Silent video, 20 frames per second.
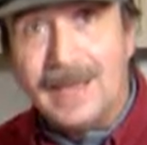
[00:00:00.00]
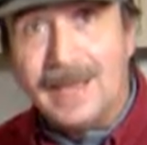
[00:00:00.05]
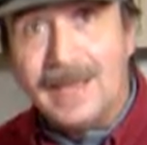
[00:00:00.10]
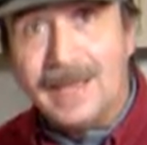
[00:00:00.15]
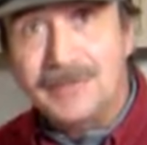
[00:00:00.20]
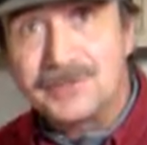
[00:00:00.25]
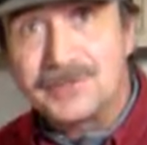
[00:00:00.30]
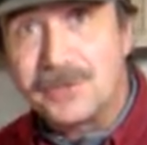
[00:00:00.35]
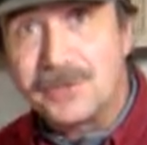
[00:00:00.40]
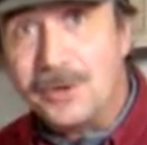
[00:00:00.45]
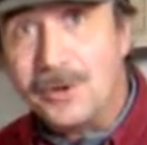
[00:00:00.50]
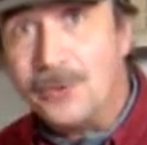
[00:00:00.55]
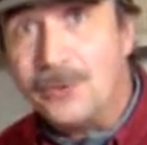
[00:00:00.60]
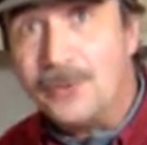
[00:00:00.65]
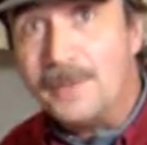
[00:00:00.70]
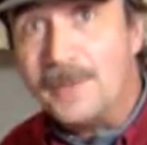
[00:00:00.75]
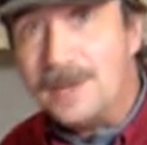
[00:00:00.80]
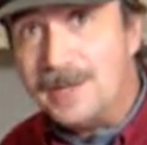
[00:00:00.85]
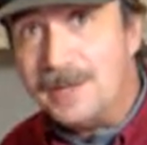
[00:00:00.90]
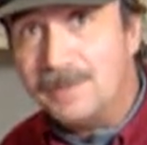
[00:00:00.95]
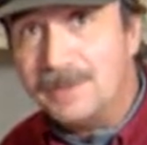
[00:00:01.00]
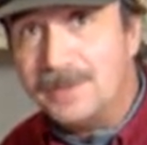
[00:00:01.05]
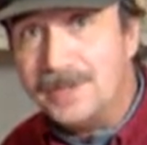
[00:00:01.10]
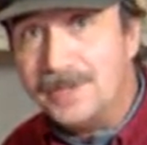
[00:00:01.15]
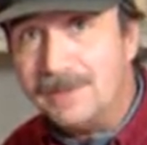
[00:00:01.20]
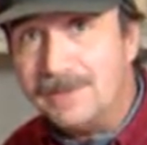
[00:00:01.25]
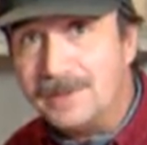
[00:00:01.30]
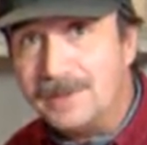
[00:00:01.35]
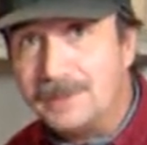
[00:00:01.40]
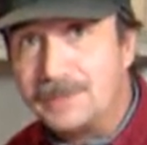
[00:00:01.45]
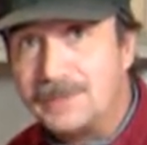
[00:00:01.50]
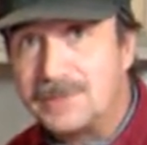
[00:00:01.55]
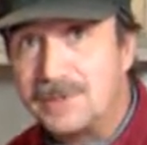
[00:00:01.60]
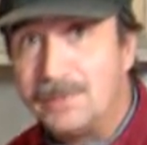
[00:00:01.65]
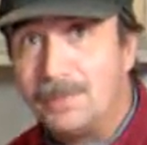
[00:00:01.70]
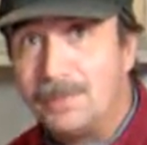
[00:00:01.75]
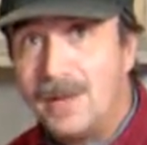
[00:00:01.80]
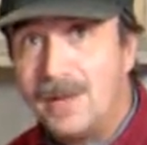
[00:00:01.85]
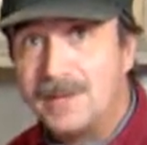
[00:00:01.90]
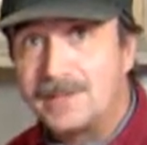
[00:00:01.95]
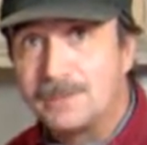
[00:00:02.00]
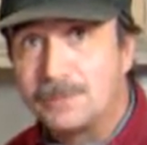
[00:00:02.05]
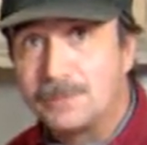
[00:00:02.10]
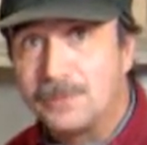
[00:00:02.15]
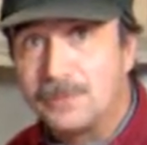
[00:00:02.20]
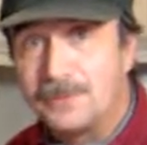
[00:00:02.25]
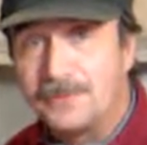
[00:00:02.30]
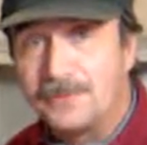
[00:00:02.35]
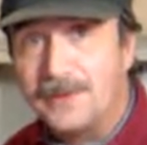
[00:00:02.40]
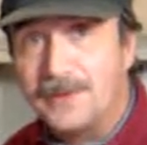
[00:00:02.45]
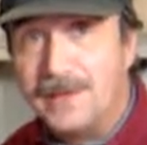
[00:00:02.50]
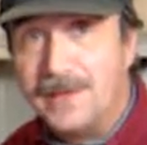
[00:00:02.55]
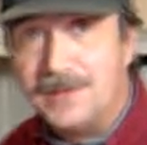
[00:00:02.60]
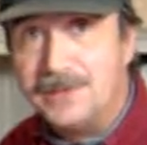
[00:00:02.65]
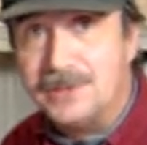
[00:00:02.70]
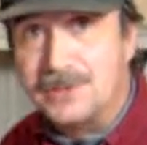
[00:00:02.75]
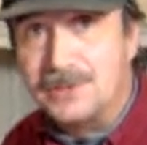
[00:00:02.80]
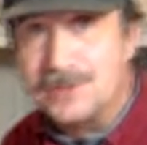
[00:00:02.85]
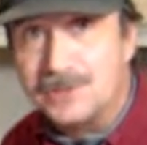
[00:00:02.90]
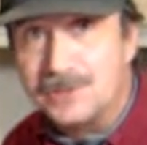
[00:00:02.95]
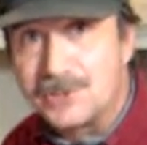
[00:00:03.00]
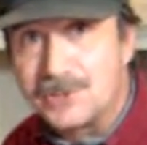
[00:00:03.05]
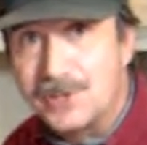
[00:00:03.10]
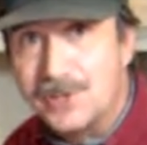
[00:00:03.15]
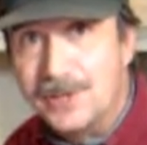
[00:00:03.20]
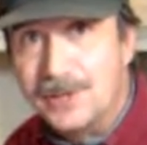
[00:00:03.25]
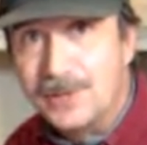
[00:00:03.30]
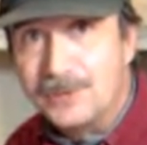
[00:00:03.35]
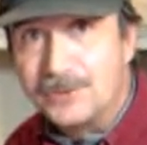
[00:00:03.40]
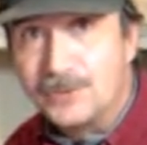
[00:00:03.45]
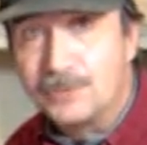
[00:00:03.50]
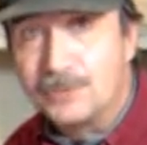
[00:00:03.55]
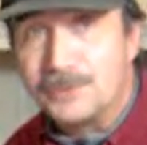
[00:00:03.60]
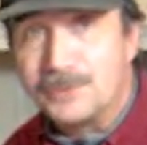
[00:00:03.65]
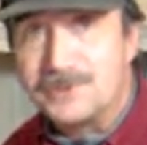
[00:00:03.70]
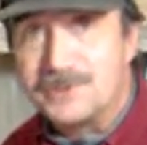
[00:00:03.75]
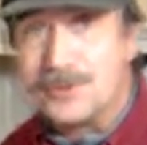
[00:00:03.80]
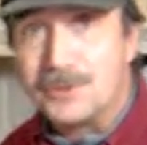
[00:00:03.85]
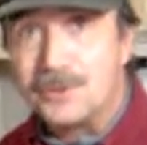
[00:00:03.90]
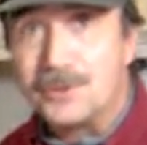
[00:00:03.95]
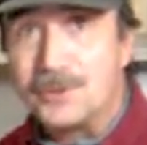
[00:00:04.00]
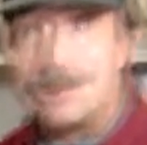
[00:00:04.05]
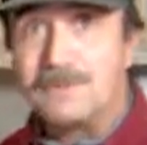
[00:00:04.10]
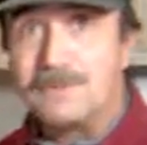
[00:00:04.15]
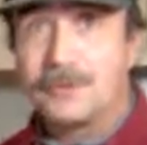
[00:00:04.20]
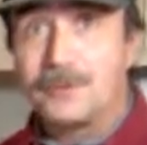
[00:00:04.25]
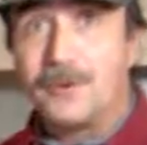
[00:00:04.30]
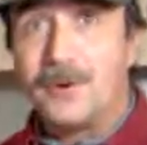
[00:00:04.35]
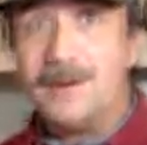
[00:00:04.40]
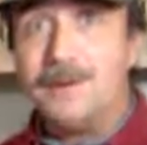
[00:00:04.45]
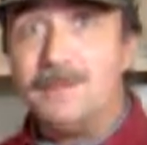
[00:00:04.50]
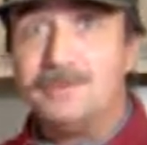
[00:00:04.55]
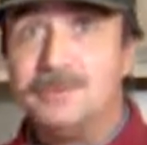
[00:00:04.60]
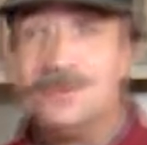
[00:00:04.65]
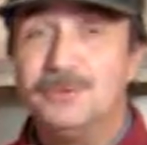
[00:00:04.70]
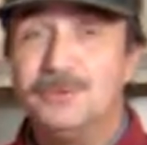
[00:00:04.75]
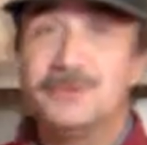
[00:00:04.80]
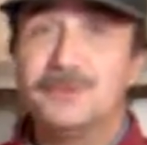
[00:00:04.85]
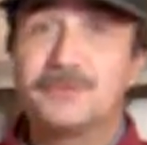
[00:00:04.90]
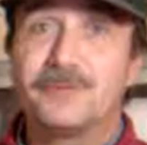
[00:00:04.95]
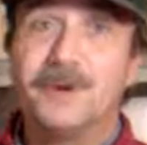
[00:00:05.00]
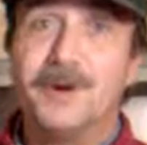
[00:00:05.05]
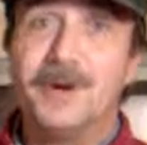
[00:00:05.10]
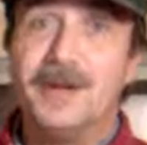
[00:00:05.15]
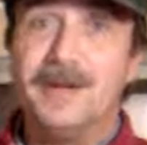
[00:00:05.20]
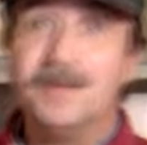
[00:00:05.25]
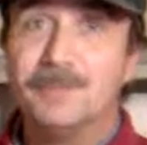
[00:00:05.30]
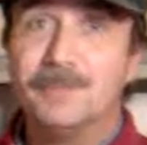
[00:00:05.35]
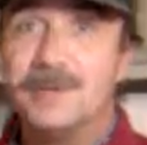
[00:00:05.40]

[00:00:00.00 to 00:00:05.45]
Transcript: And so many believe that it was impossible for the ancients to preserve grape juice for 8